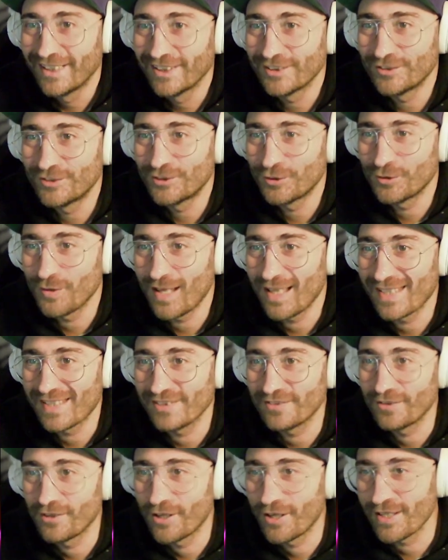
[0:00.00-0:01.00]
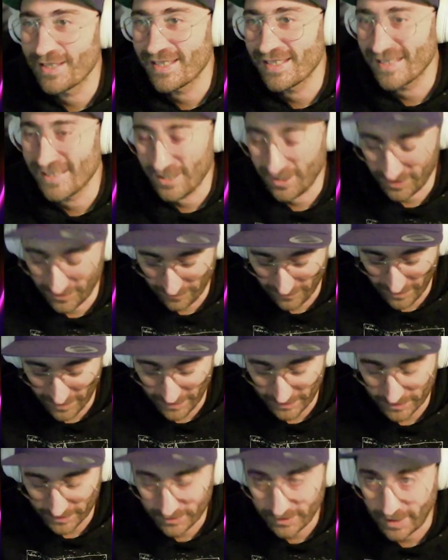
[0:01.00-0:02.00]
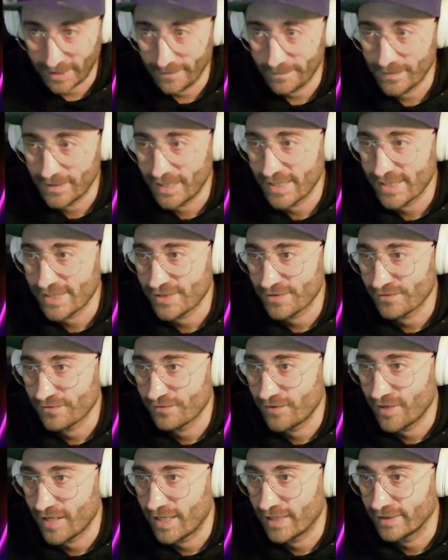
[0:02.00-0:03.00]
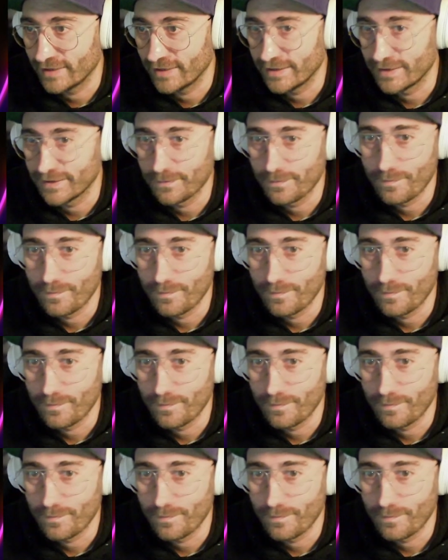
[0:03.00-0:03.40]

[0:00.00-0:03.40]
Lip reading: Draw asteroids is not the point. Okay, let's find it.